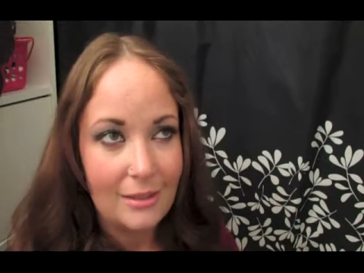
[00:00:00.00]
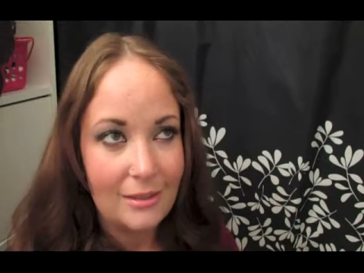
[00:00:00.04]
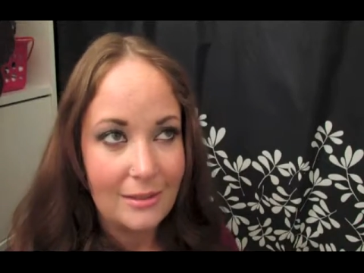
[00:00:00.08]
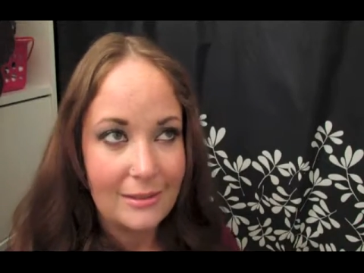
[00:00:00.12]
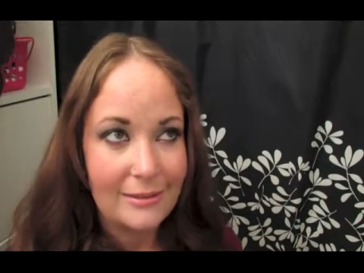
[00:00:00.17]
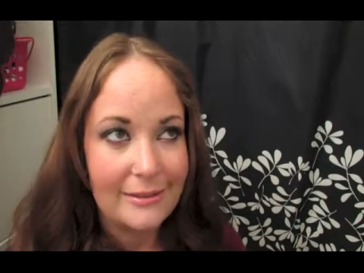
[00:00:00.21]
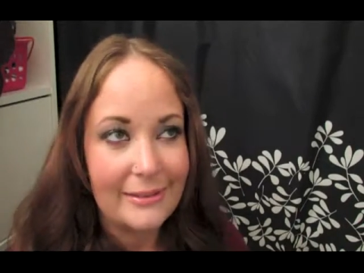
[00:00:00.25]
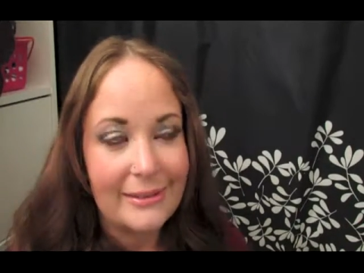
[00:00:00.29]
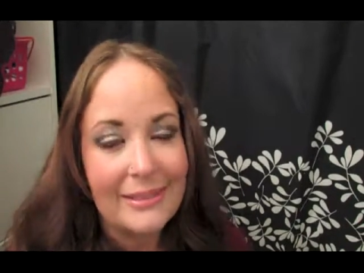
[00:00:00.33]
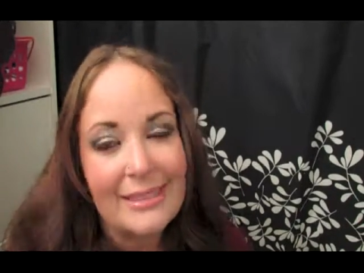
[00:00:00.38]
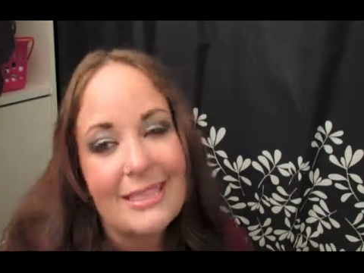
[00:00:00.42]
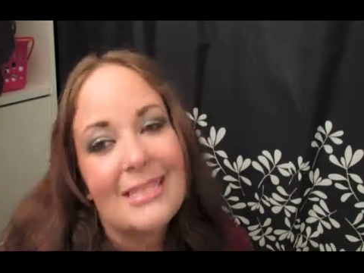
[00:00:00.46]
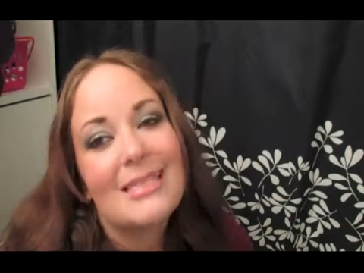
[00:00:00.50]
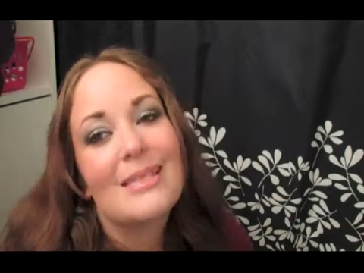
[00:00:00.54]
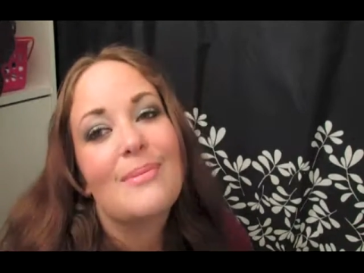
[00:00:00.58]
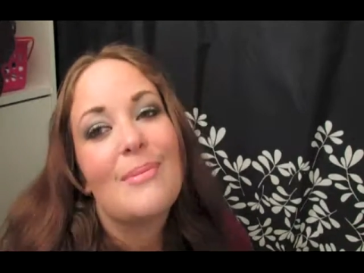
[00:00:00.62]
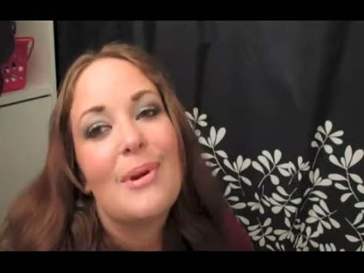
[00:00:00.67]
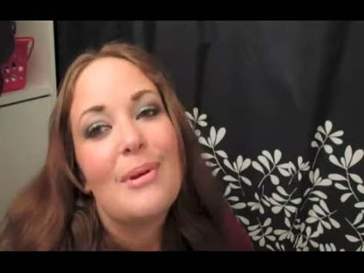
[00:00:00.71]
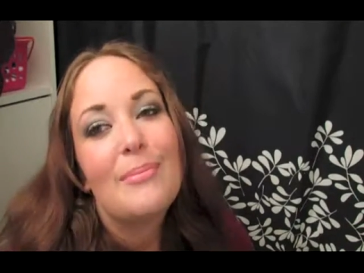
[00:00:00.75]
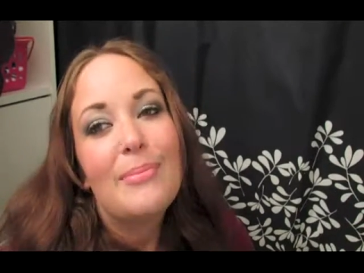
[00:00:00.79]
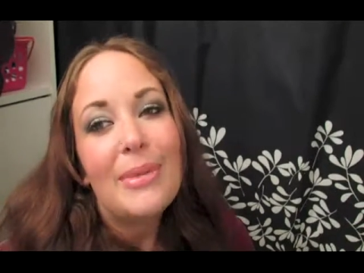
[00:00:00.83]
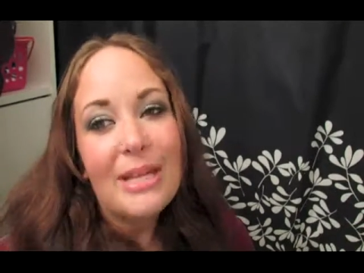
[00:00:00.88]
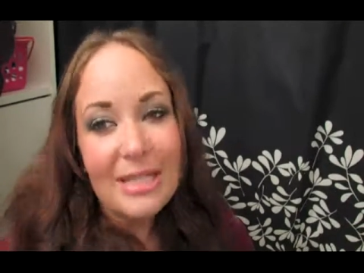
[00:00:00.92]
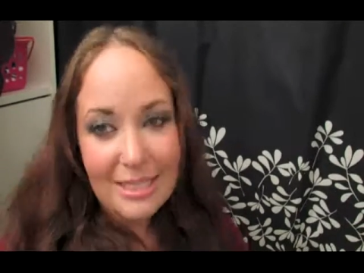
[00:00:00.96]
Oh, it's
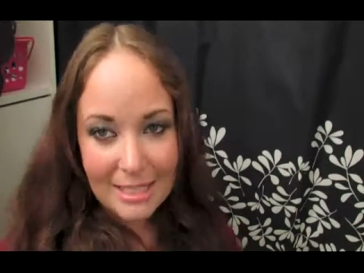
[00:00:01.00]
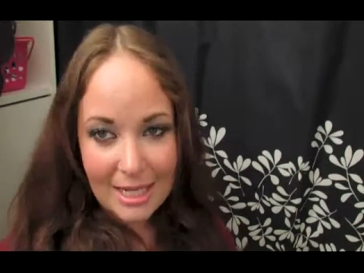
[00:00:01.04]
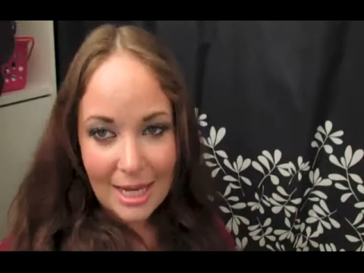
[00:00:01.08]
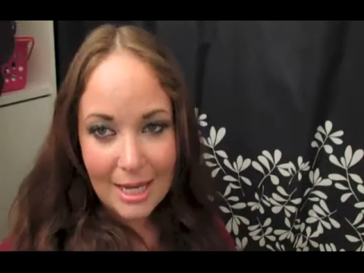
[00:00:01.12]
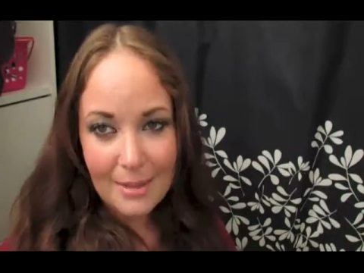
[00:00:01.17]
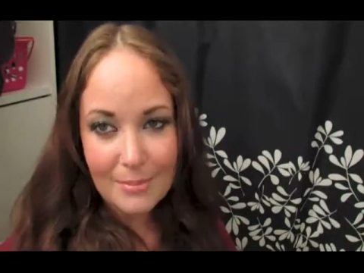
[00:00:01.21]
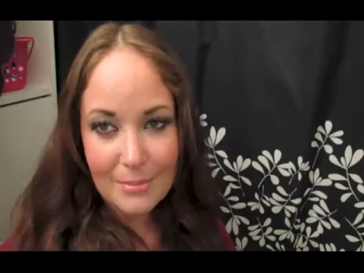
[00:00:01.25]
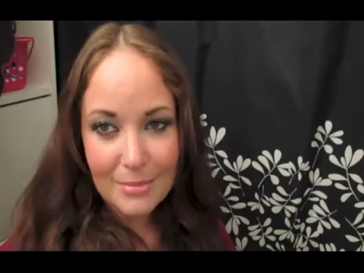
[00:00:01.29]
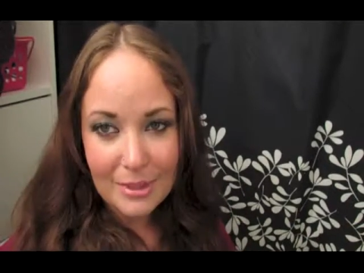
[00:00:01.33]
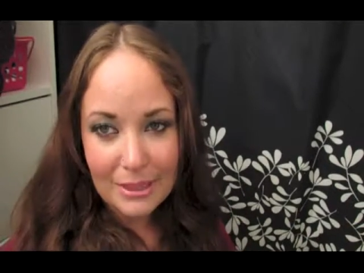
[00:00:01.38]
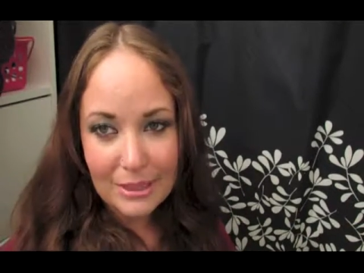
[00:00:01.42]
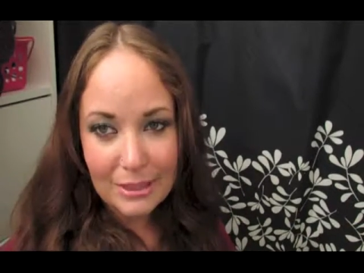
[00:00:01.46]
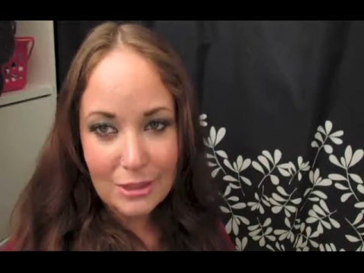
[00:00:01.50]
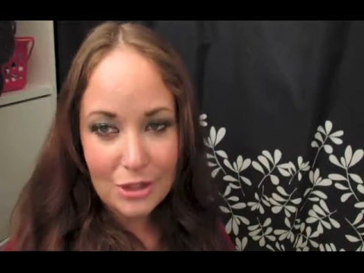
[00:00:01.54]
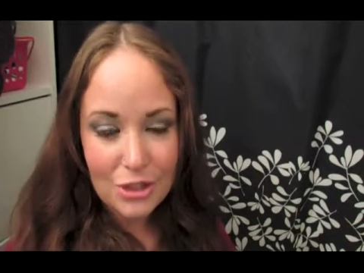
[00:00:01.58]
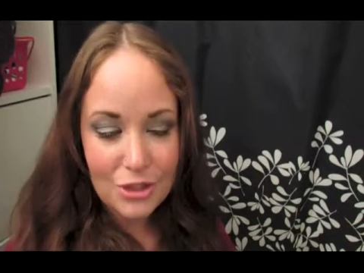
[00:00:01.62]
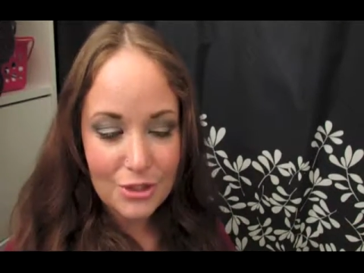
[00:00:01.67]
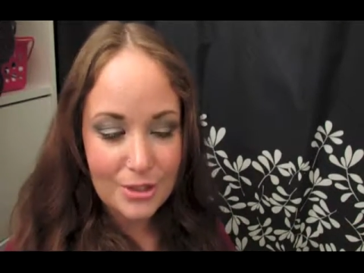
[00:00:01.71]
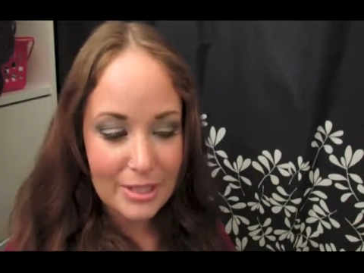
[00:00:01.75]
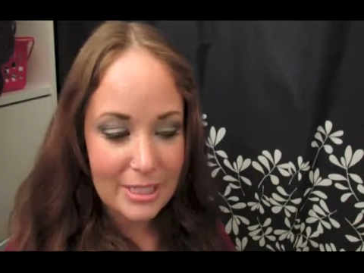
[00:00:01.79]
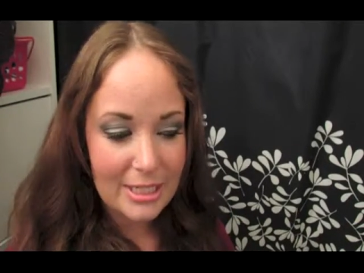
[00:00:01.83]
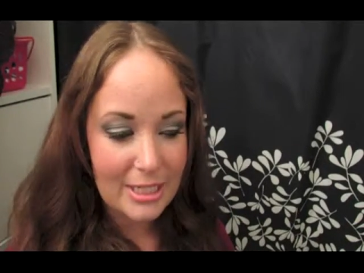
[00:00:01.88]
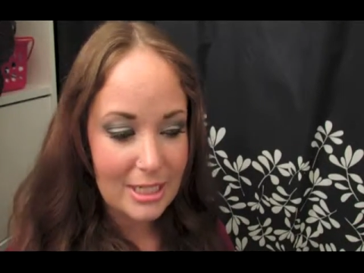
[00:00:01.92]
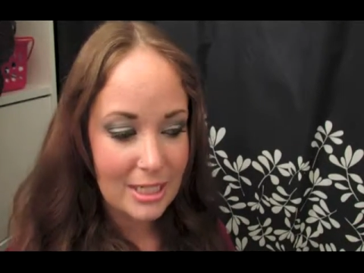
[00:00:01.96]
my bedtime little
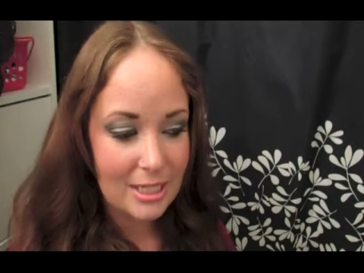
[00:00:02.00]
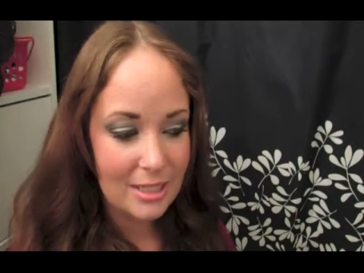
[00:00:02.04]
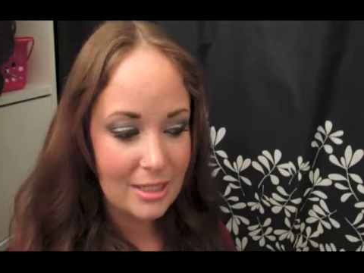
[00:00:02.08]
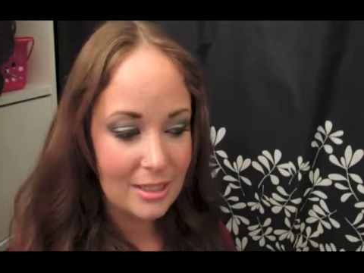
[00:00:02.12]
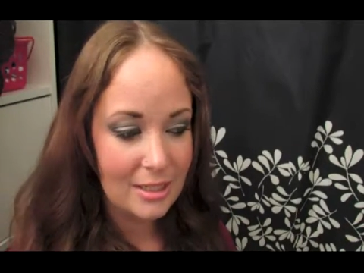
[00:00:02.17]
treat.